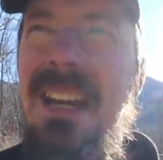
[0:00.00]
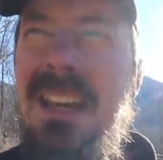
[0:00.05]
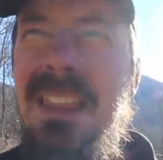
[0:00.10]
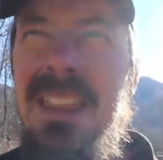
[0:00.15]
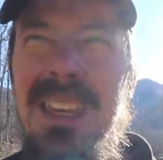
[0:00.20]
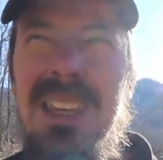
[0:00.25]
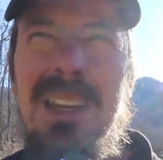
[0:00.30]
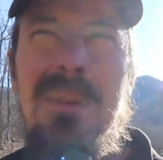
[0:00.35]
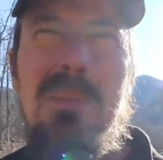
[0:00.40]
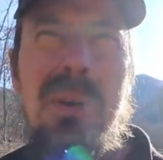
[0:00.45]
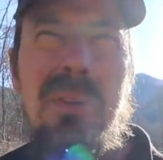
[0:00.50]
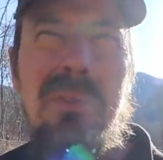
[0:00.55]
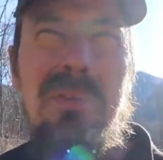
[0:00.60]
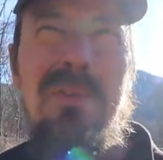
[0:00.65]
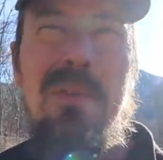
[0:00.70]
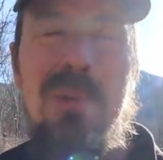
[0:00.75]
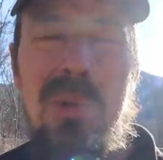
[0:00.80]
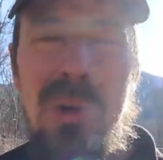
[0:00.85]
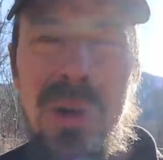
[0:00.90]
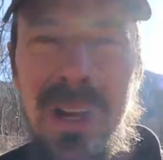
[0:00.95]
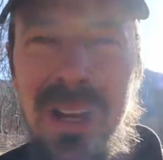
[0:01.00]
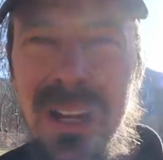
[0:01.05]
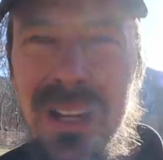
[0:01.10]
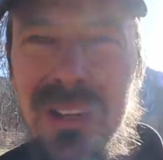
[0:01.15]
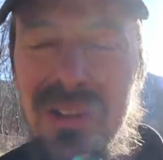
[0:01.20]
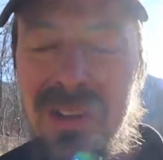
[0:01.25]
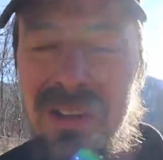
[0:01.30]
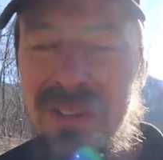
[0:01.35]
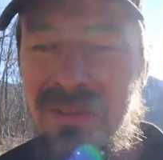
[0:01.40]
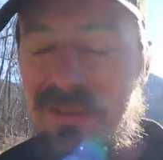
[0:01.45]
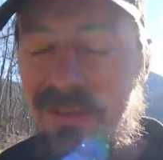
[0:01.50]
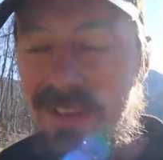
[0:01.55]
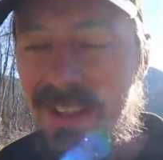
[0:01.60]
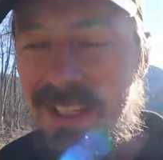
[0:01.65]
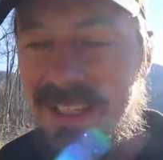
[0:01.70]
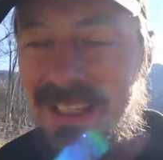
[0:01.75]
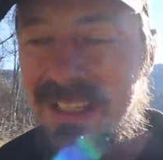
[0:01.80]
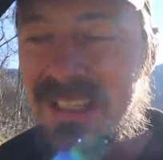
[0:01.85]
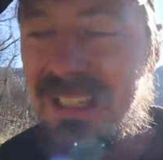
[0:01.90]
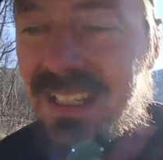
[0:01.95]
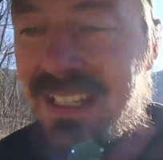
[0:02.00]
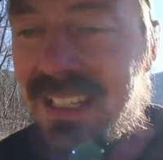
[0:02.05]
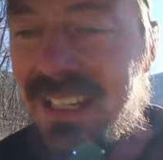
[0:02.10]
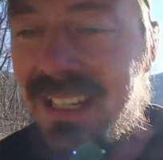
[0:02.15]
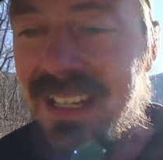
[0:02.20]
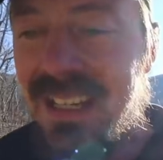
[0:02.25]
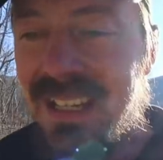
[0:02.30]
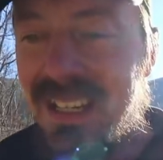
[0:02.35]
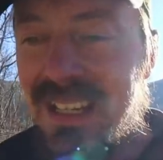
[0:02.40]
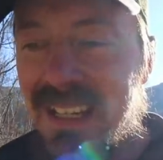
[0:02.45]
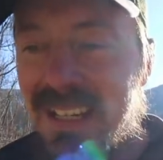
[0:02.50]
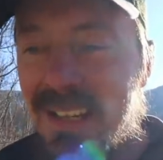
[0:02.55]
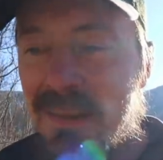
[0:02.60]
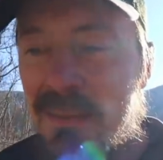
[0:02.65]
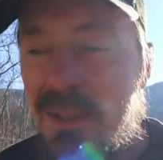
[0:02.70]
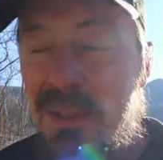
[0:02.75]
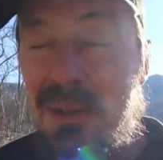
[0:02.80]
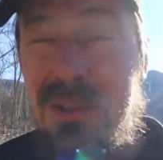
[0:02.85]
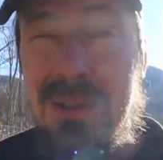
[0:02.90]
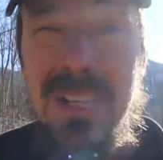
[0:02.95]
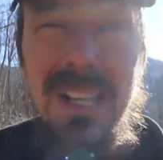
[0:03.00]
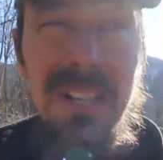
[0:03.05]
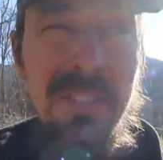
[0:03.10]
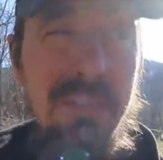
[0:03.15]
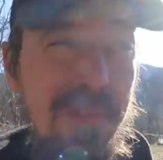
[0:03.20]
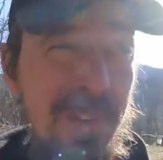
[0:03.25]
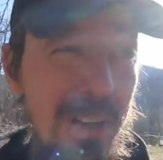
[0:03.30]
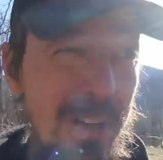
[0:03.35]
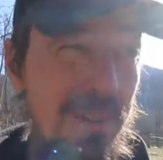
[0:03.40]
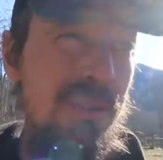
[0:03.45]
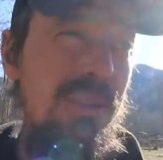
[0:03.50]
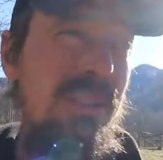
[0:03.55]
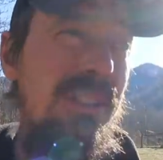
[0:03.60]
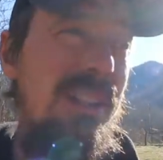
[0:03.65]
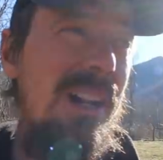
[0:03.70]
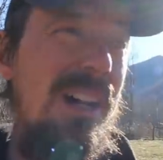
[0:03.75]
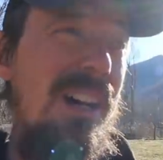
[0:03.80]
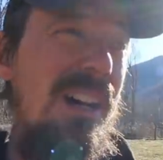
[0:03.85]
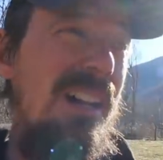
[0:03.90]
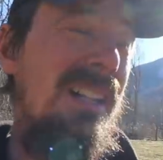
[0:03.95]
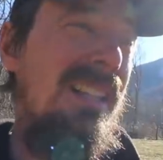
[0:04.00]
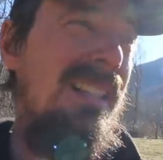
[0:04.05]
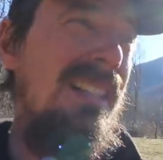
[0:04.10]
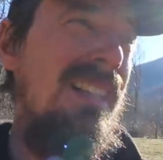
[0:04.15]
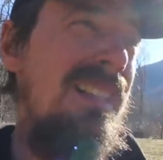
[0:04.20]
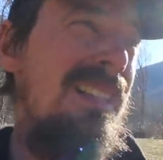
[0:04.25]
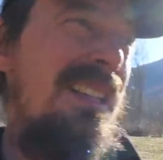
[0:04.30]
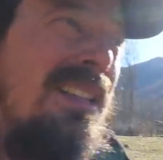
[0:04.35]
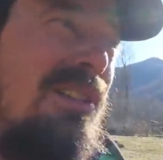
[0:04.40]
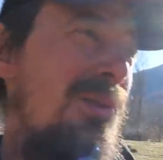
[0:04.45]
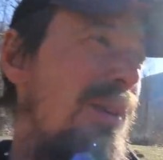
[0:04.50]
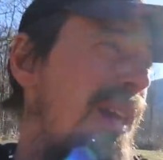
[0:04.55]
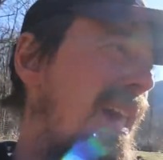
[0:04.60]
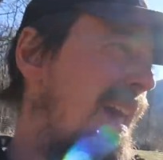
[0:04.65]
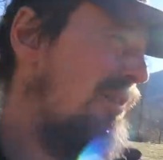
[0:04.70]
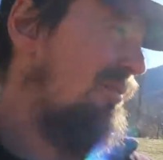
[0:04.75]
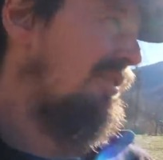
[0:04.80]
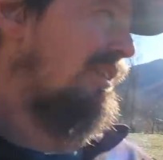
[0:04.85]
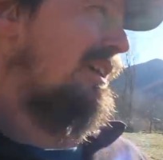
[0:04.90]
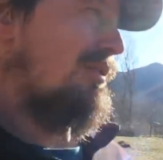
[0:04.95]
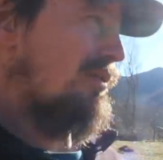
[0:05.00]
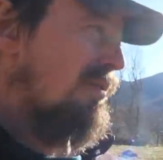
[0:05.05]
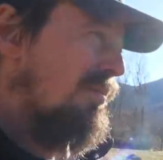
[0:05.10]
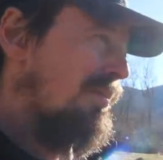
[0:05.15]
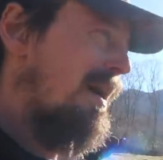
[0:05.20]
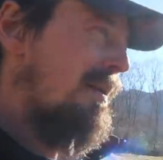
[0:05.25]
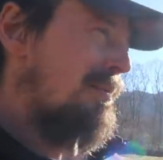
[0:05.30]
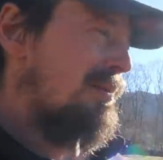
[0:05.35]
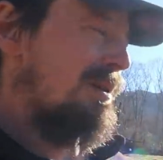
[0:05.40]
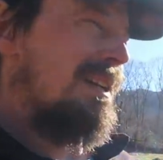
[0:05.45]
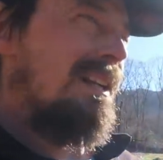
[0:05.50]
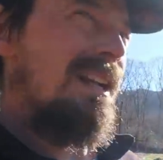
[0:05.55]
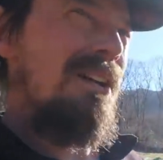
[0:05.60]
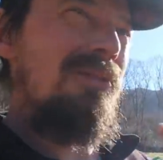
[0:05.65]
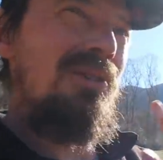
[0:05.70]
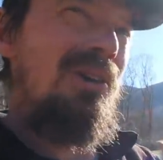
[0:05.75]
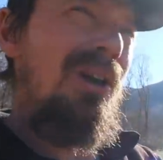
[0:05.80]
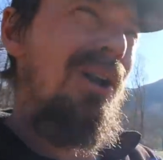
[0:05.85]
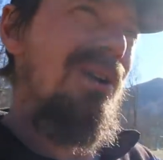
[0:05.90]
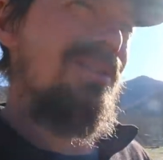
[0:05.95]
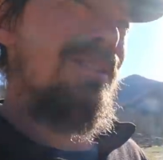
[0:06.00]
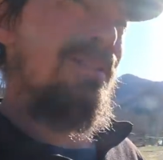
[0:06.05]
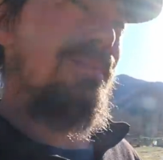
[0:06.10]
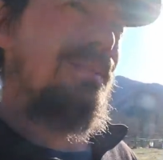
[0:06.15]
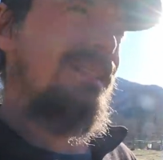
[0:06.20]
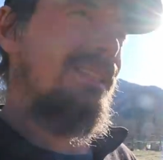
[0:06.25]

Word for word: I think above 400 feet. But there's not a federal law that says you can't fly over property. Now, there are some